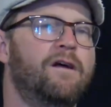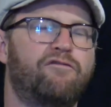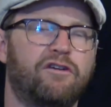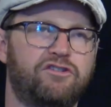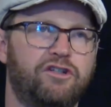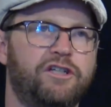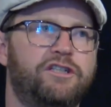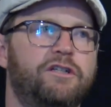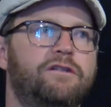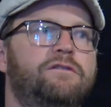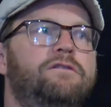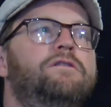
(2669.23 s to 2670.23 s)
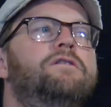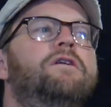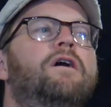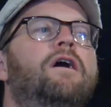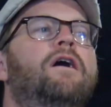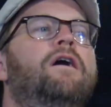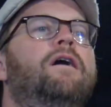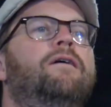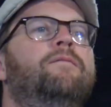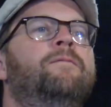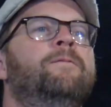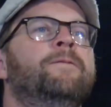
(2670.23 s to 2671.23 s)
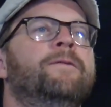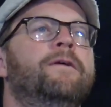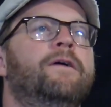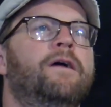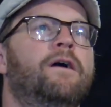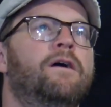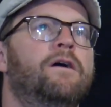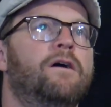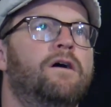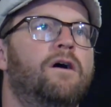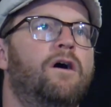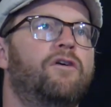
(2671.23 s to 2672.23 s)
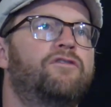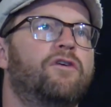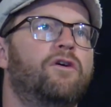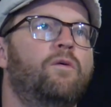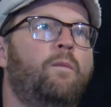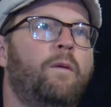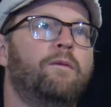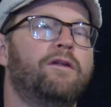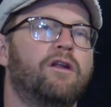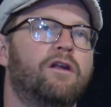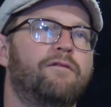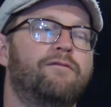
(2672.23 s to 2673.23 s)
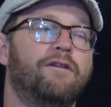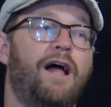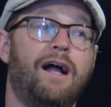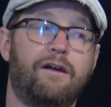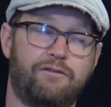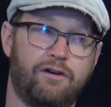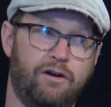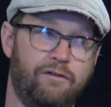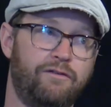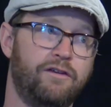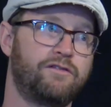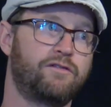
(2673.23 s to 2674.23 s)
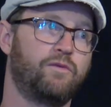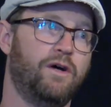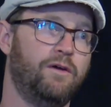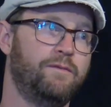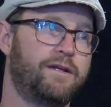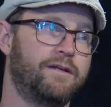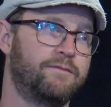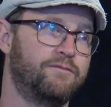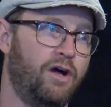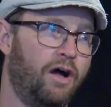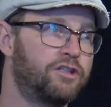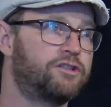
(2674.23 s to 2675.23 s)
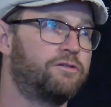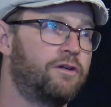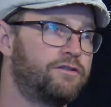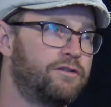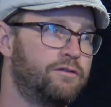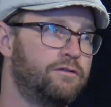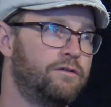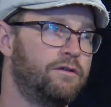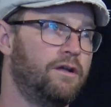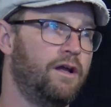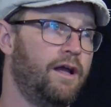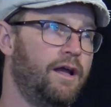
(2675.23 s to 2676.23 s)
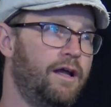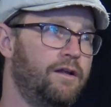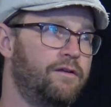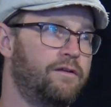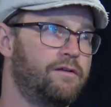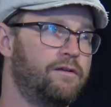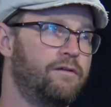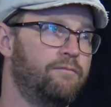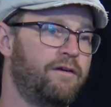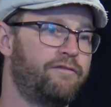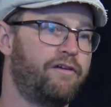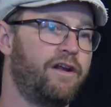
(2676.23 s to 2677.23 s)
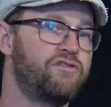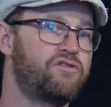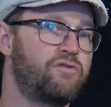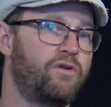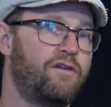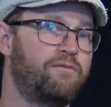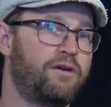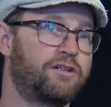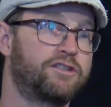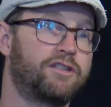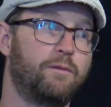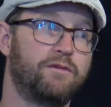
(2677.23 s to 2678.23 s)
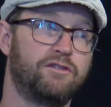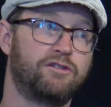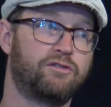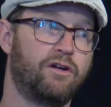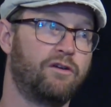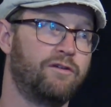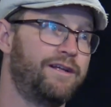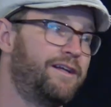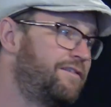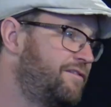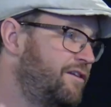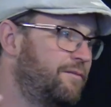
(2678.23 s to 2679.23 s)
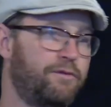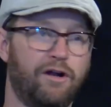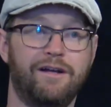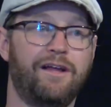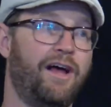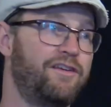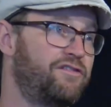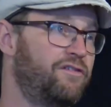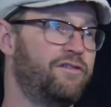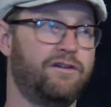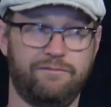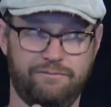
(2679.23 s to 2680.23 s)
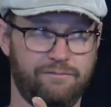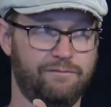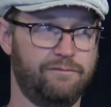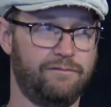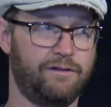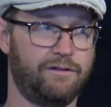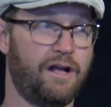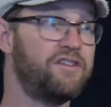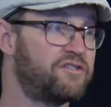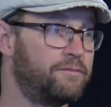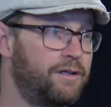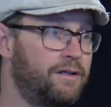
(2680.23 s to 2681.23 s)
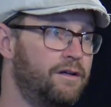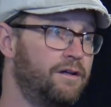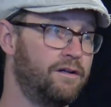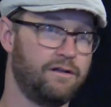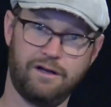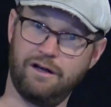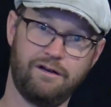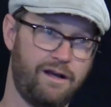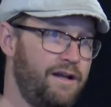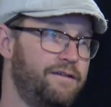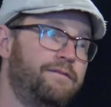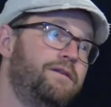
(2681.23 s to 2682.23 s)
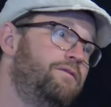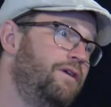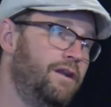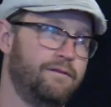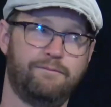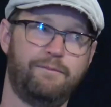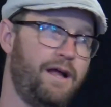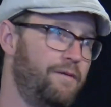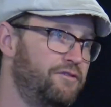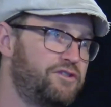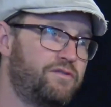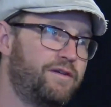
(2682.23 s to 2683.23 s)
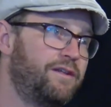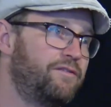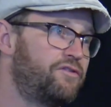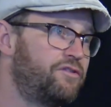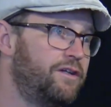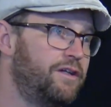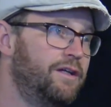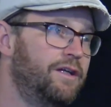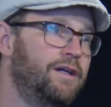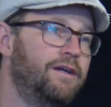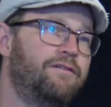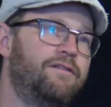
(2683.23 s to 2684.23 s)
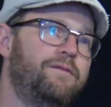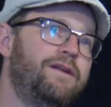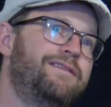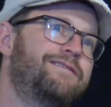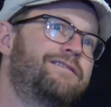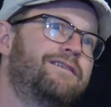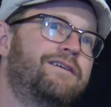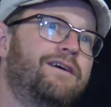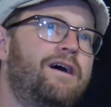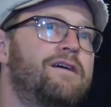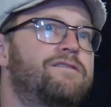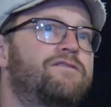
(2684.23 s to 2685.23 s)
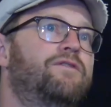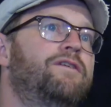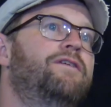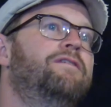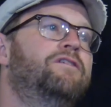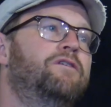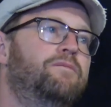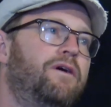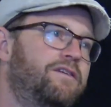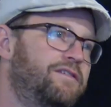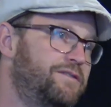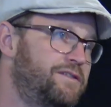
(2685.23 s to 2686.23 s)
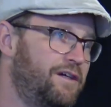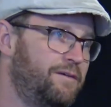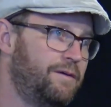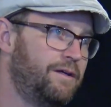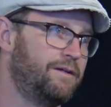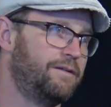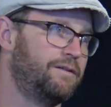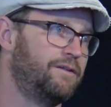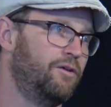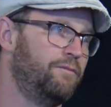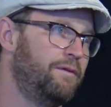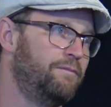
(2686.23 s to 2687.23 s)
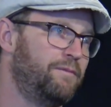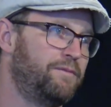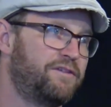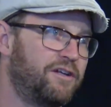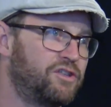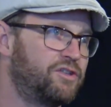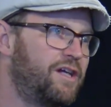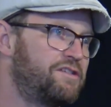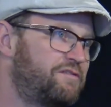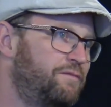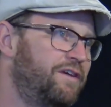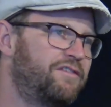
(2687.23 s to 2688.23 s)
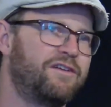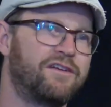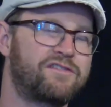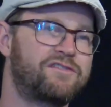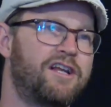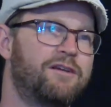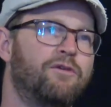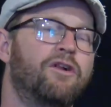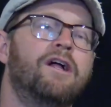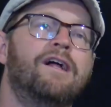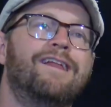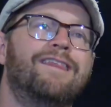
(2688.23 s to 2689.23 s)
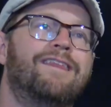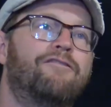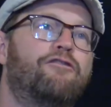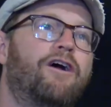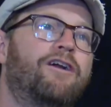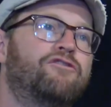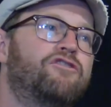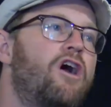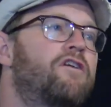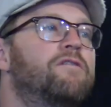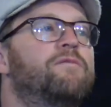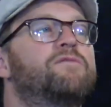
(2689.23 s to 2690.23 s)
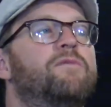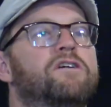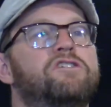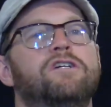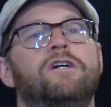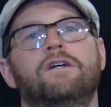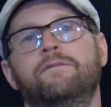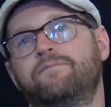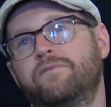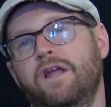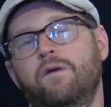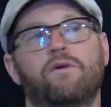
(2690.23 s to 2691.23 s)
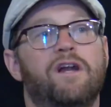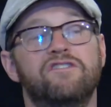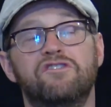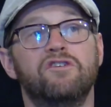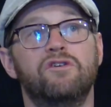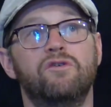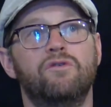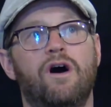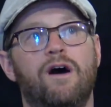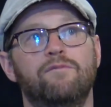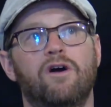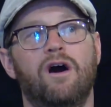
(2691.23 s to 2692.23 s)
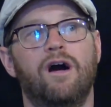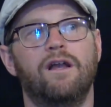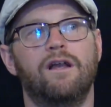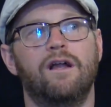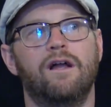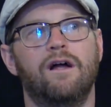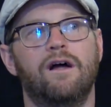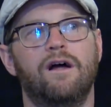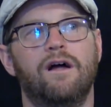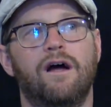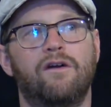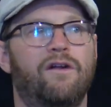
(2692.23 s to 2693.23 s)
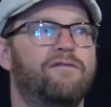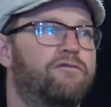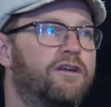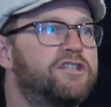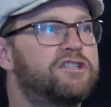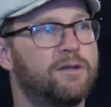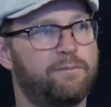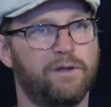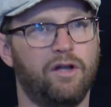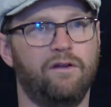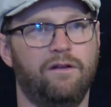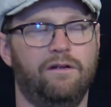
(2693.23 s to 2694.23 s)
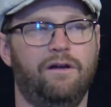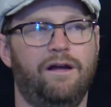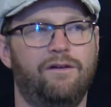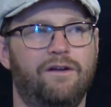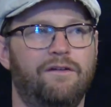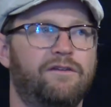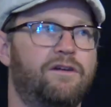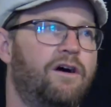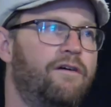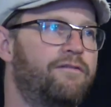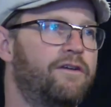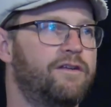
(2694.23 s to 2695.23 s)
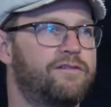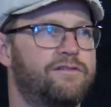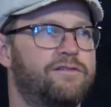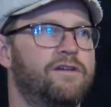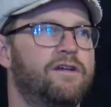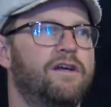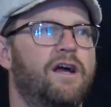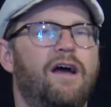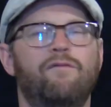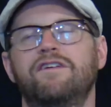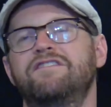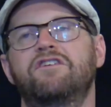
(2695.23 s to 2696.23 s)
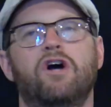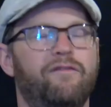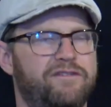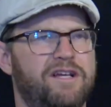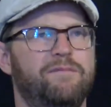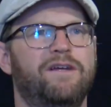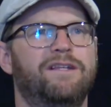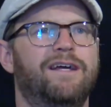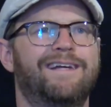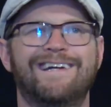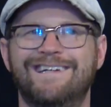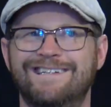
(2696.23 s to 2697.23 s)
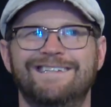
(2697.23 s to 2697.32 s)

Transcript: Frustration. Um, also, maybe a little lack of confidence as well because I'm not in Toronto and my friends who have production companies in Toronto, they get to see their broadcaster, their their customer, uh, anytime they want. Bam, they're straight down the street. For me, it's going to cost 2,500 bucks every time I go meet my potential customer. It's not sustainable. Therefore, I don't talk to them as much, and when I do, I'm not. I don't have the relationship built. I don't have the confidence. And when I say confidence, I mean like,